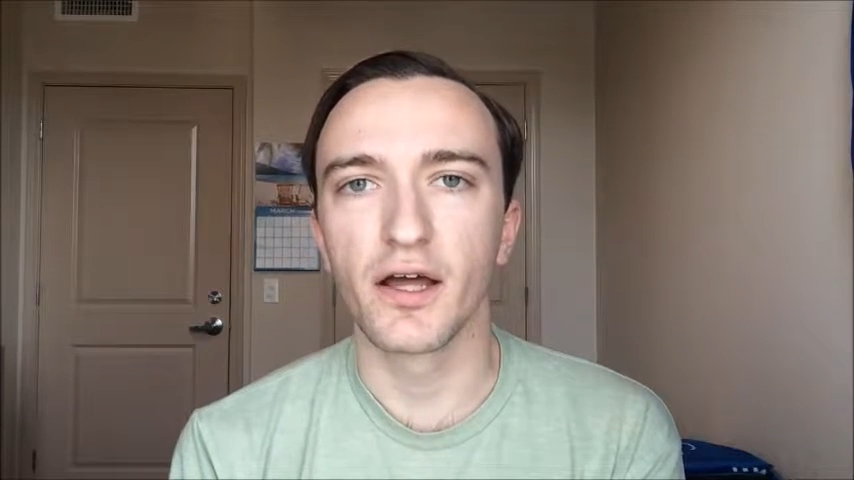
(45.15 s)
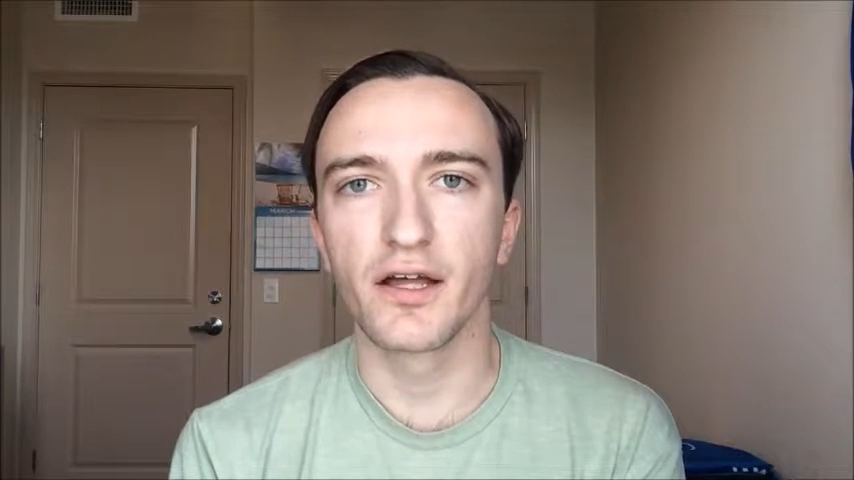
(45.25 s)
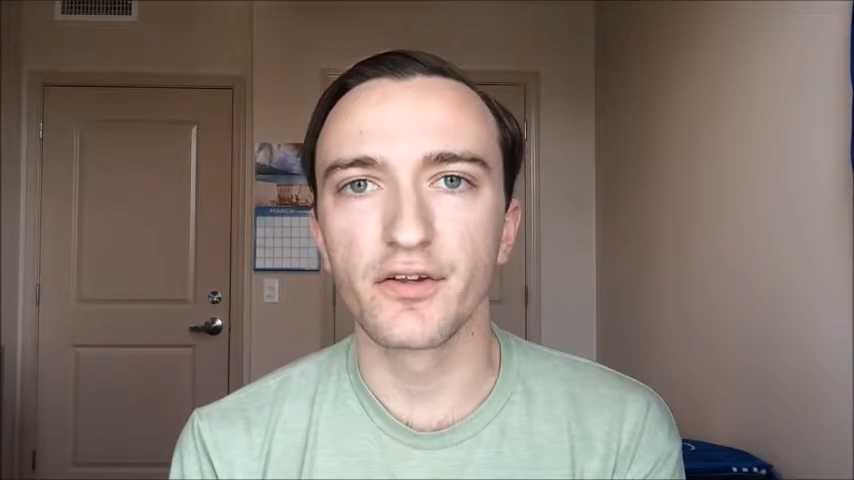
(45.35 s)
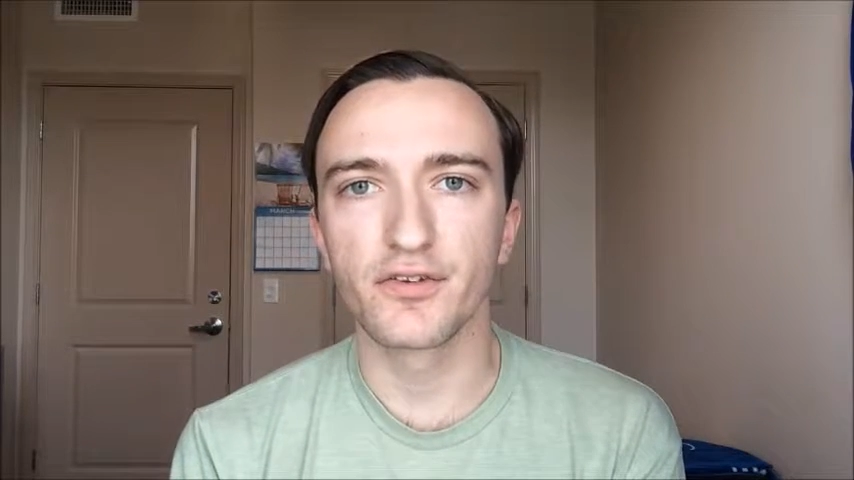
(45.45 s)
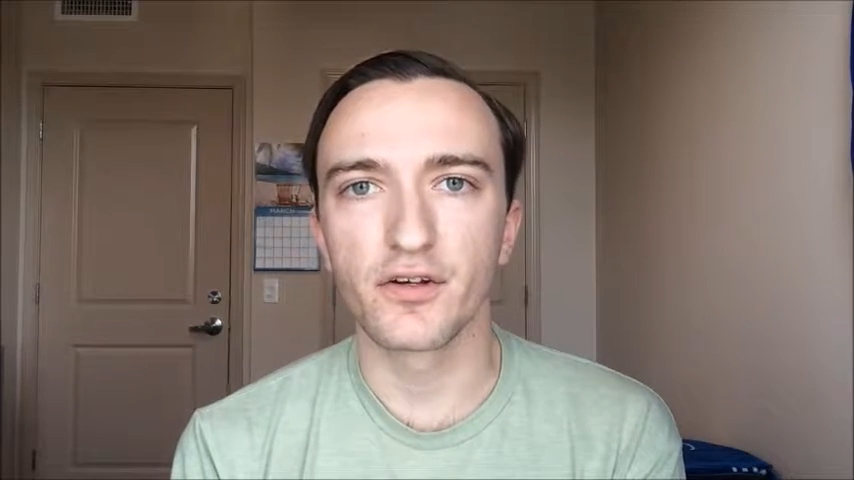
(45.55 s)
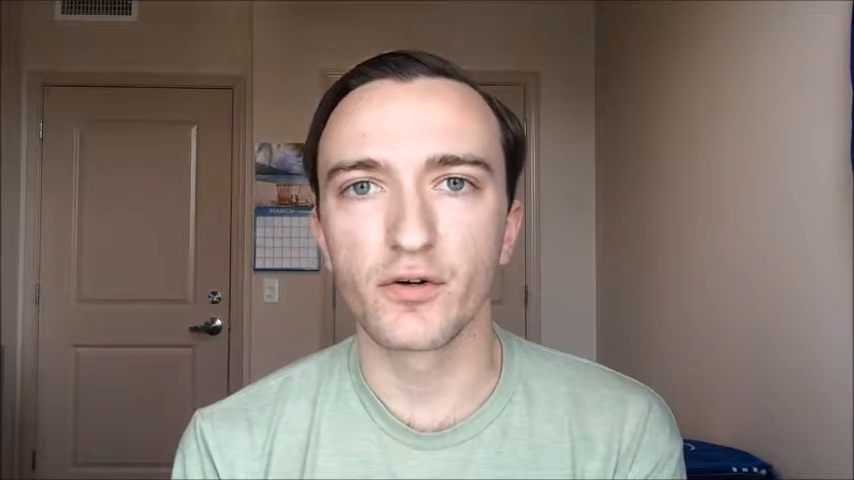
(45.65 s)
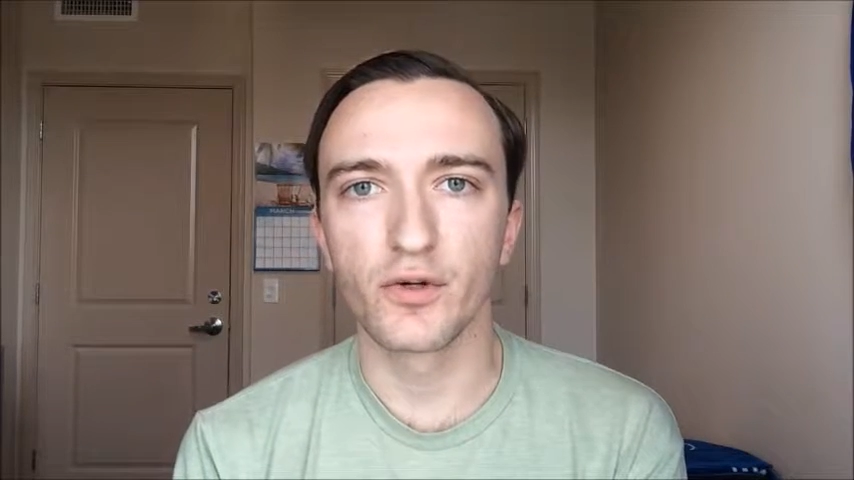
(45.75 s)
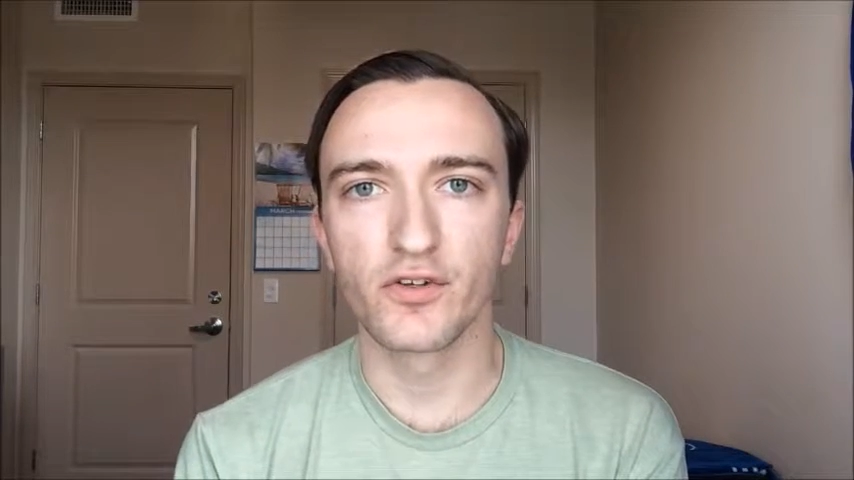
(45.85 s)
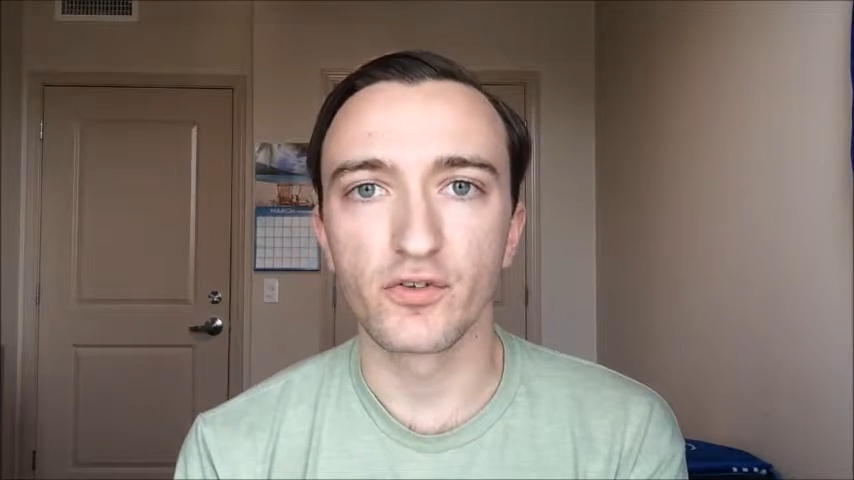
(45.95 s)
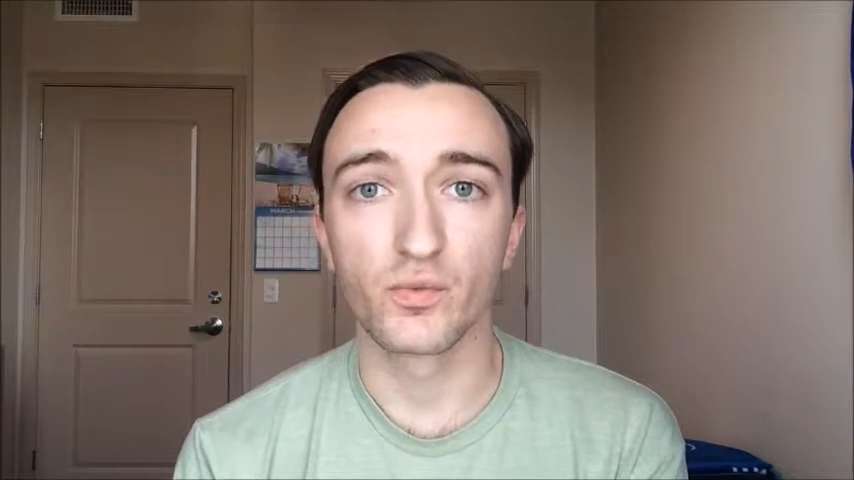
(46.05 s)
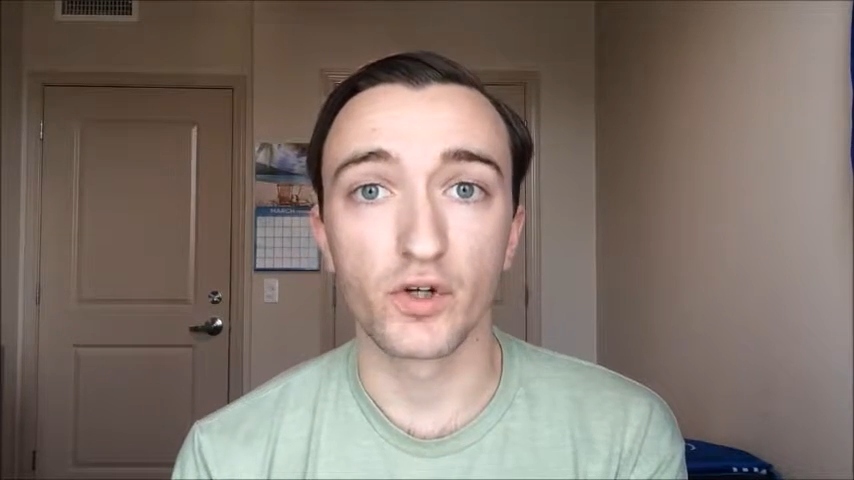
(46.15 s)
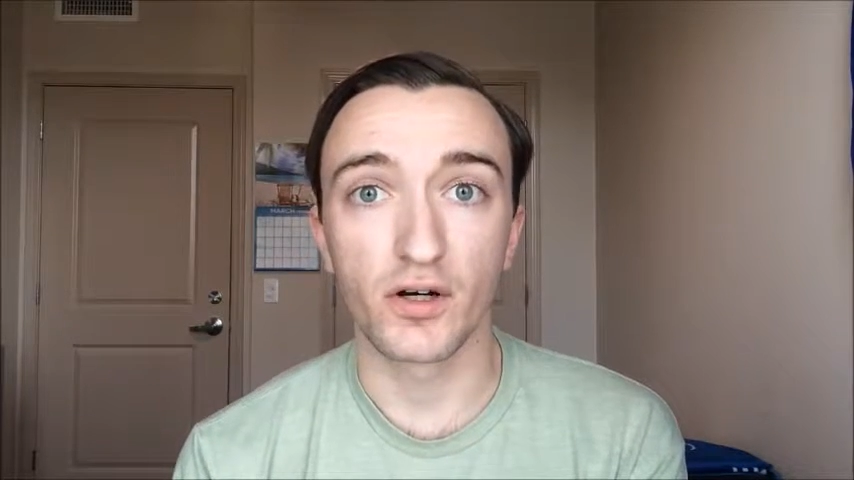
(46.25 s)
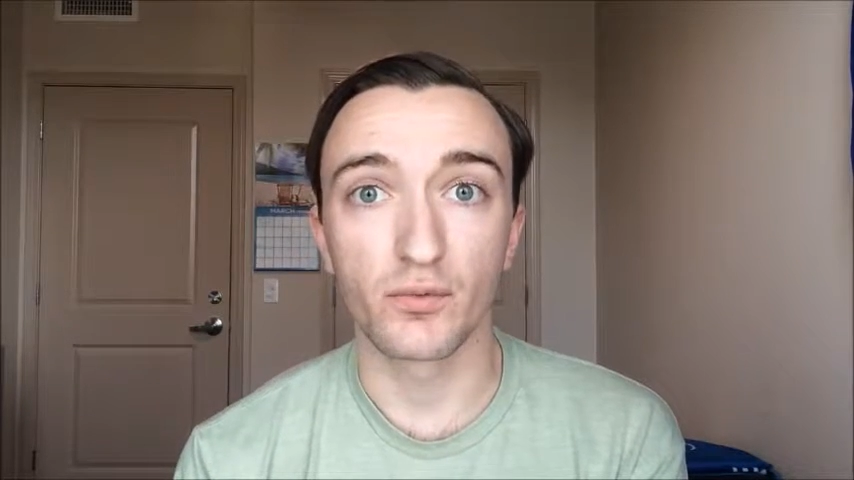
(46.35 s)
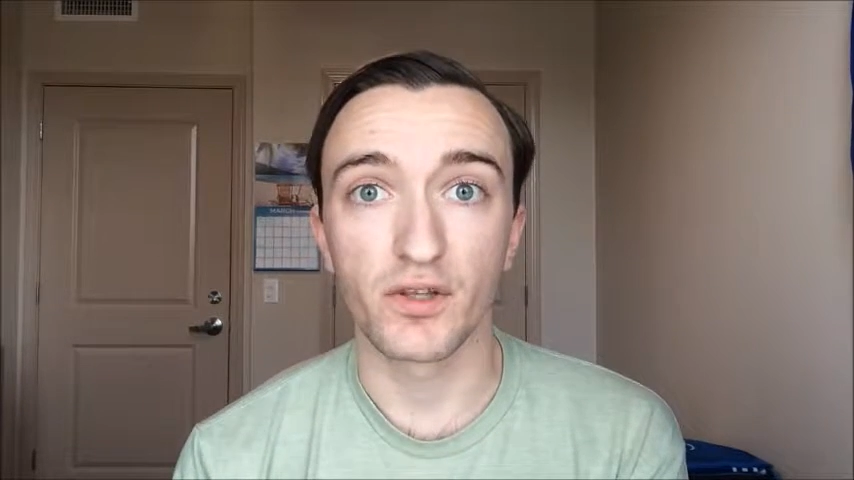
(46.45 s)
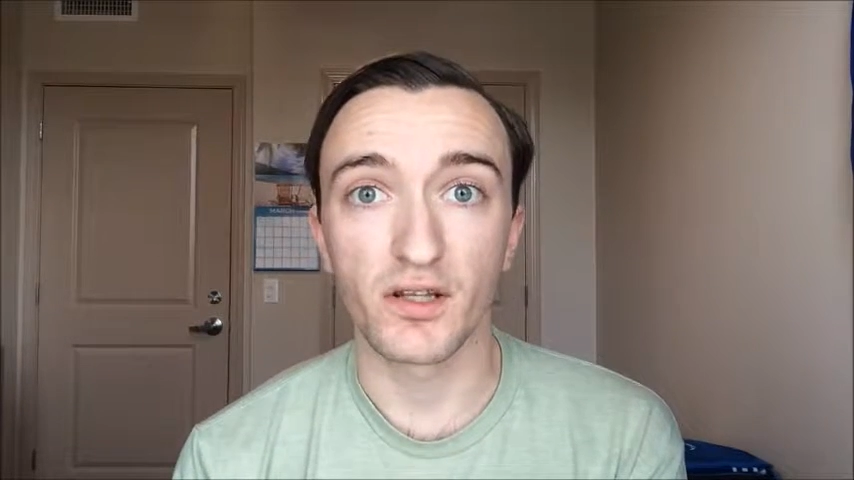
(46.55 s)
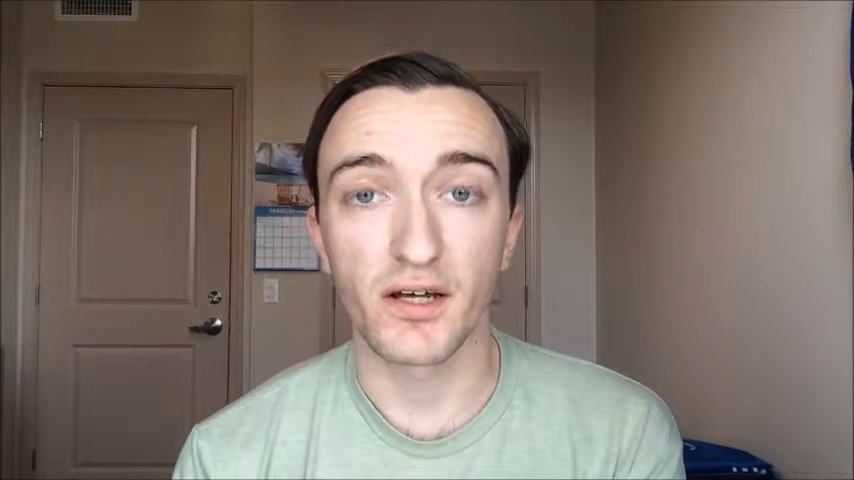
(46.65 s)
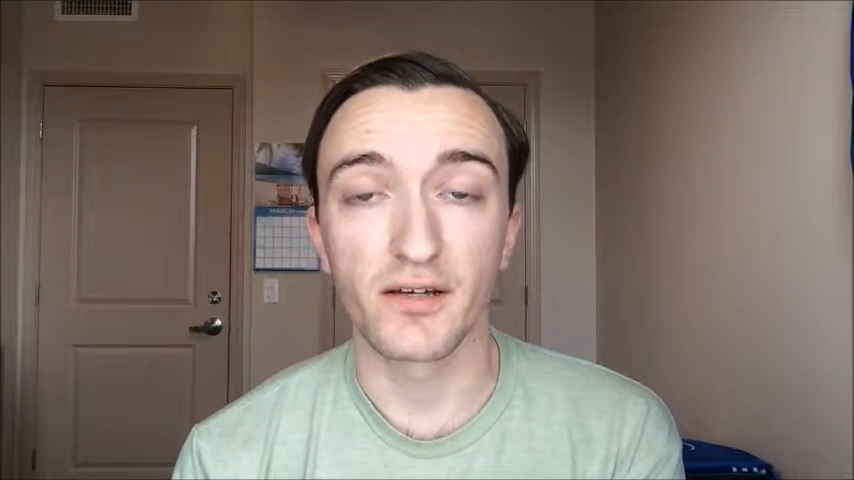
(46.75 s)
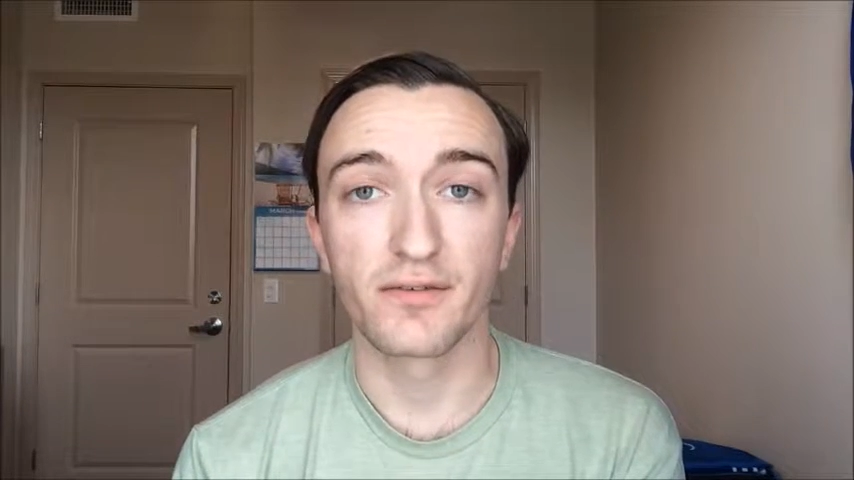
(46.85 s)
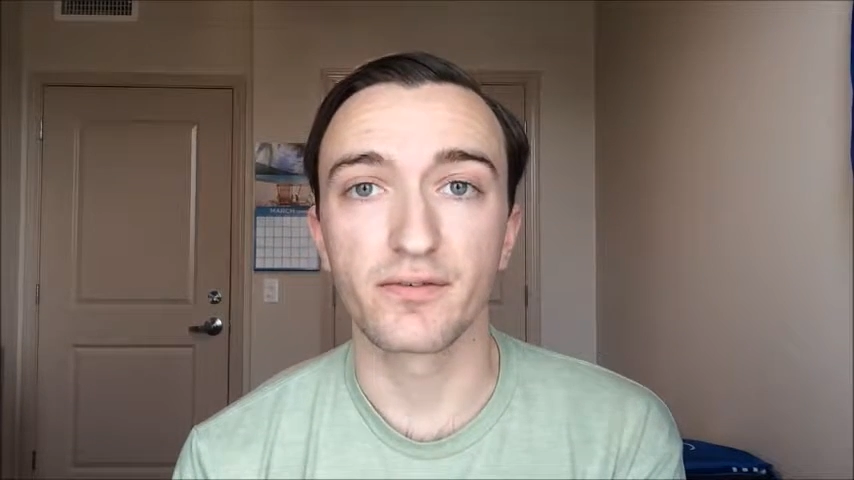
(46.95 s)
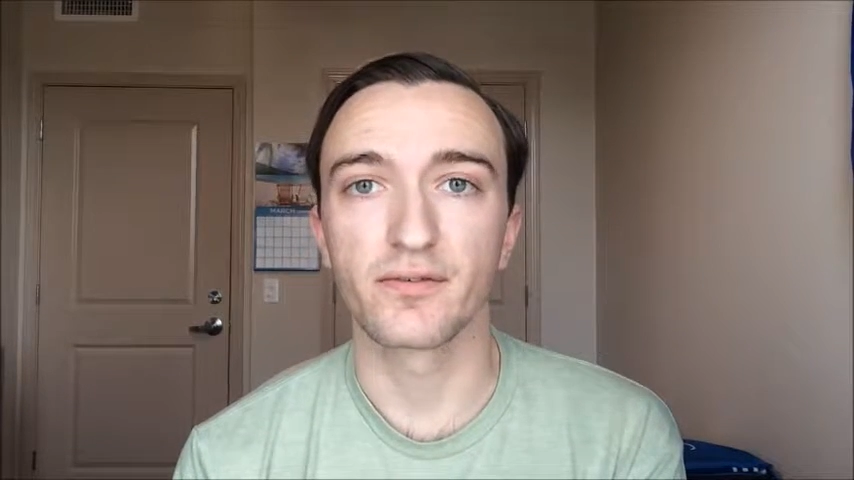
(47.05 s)
And so we just went on with
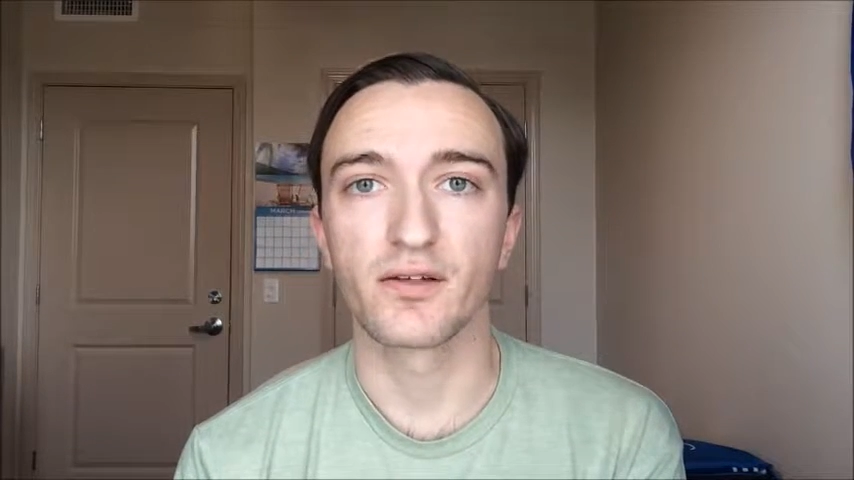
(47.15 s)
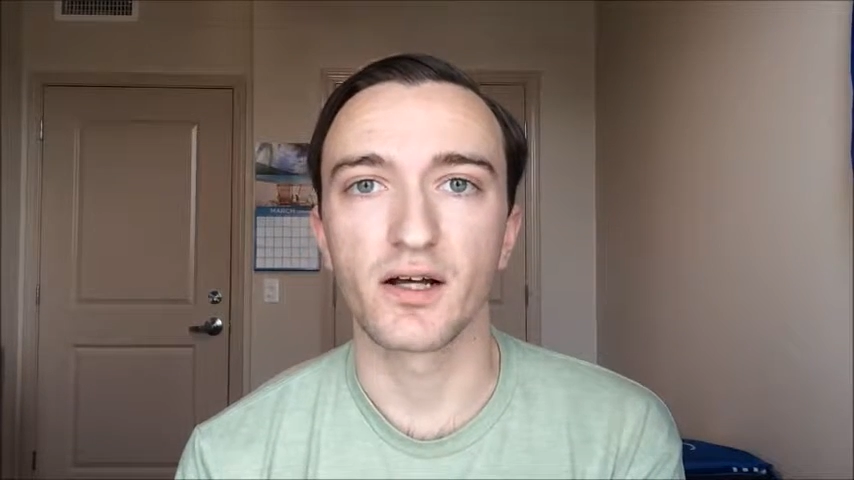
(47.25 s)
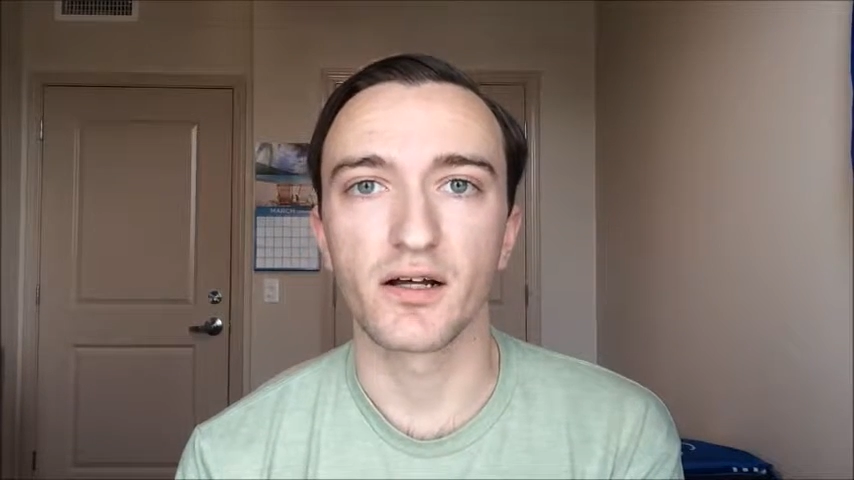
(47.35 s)
life.